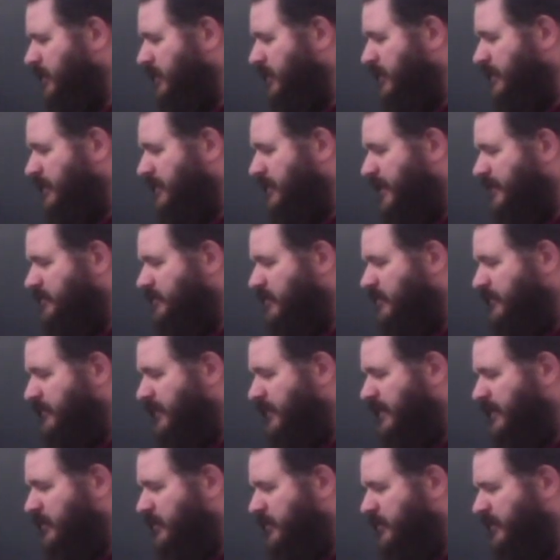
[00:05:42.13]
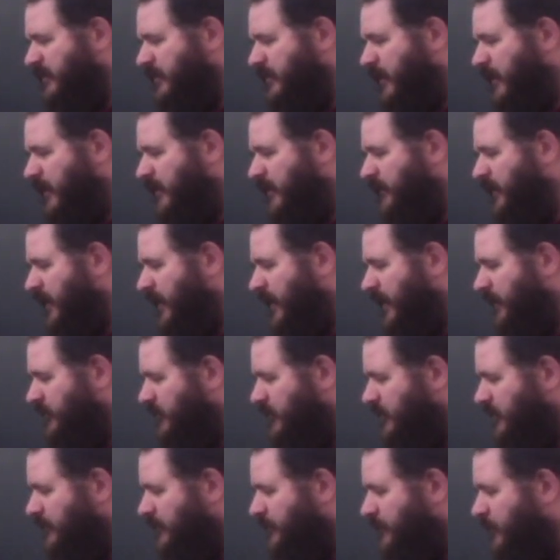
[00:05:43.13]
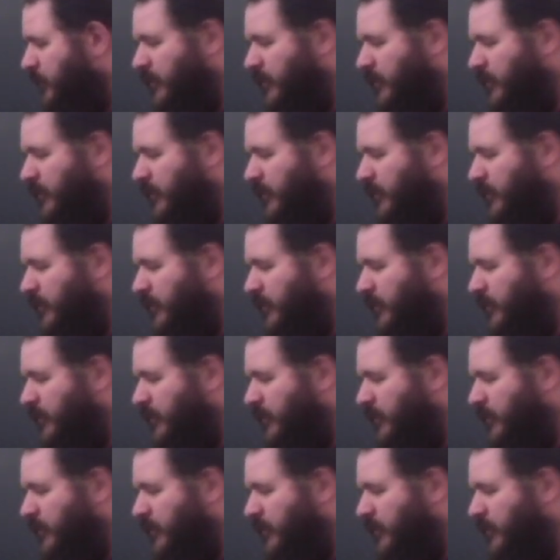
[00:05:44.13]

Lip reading: The electric field could be thought of as the